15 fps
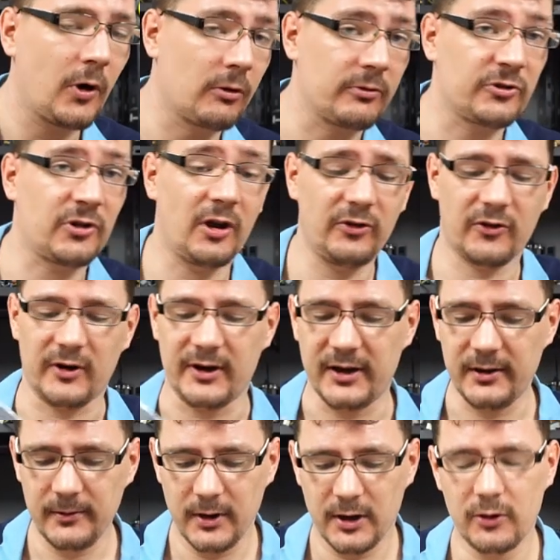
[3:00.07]

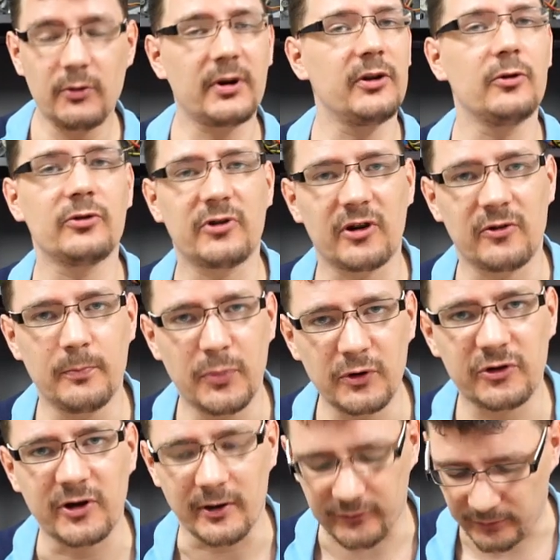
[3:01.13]
horizontally, you can use this
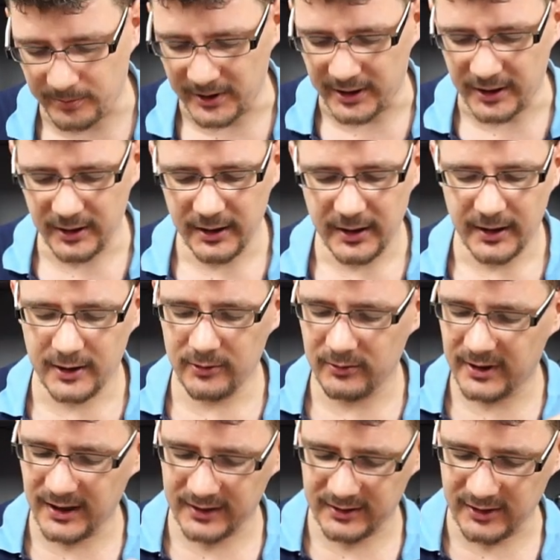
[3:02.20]
bookshelf speaker and you
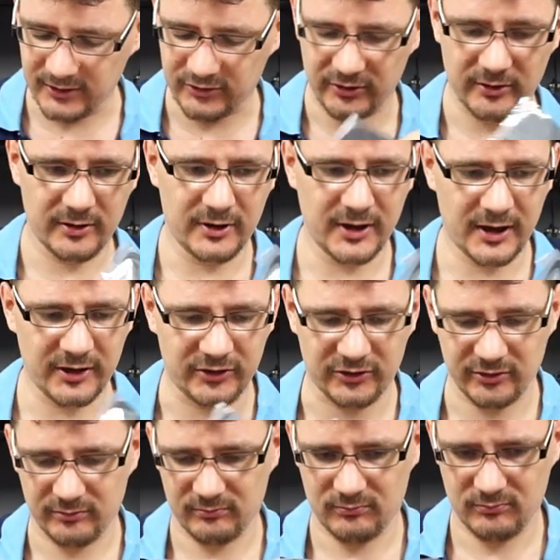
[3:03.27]
get this
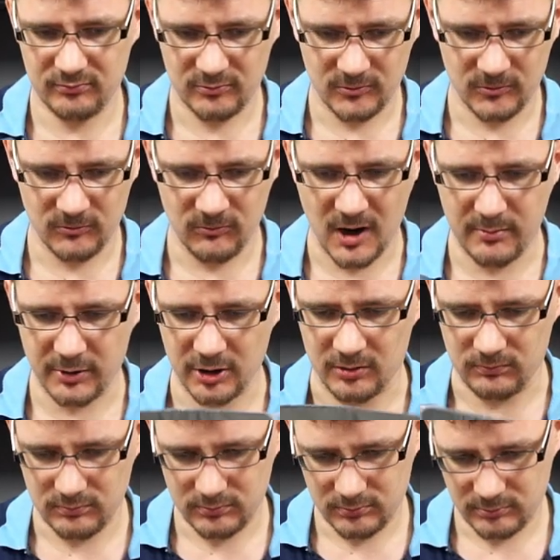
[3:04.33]
nice rubber,
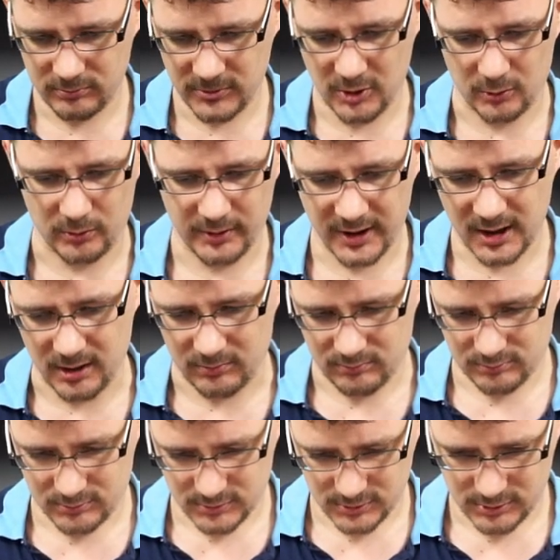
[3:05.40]
well, yeah,
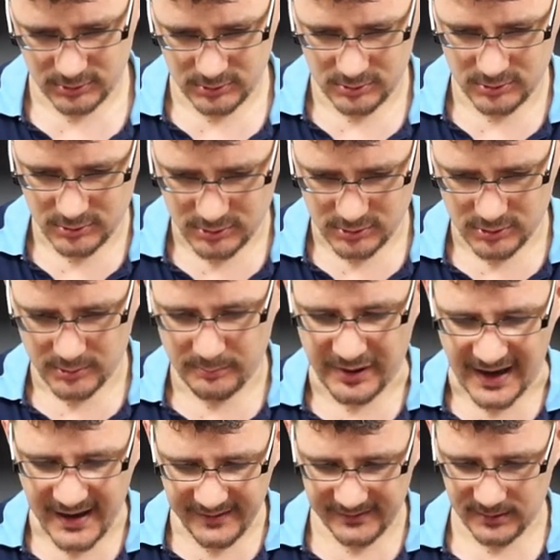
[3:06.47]

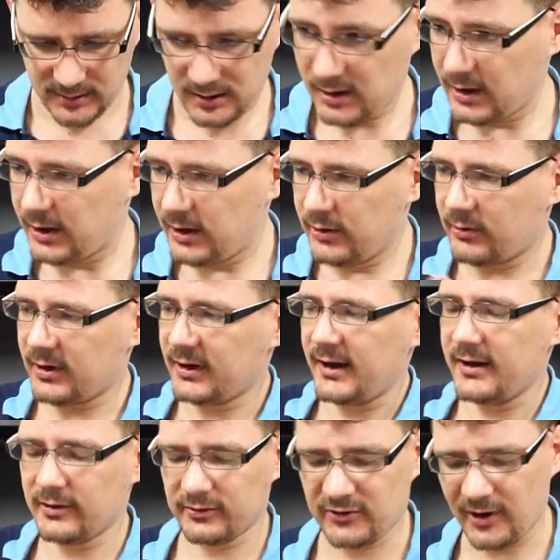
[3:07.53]
pad. You can
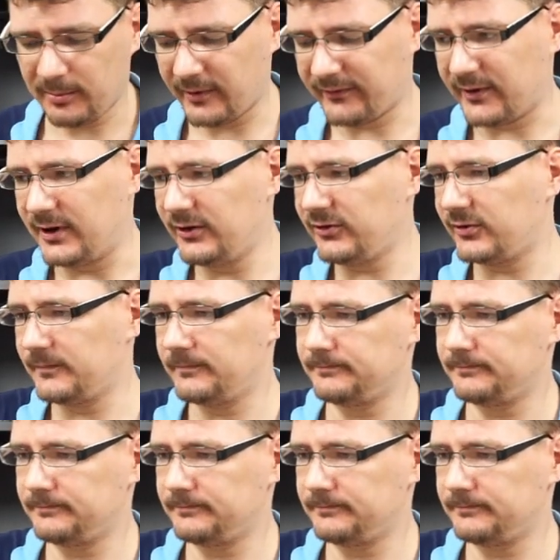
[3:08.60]
lay on top of this,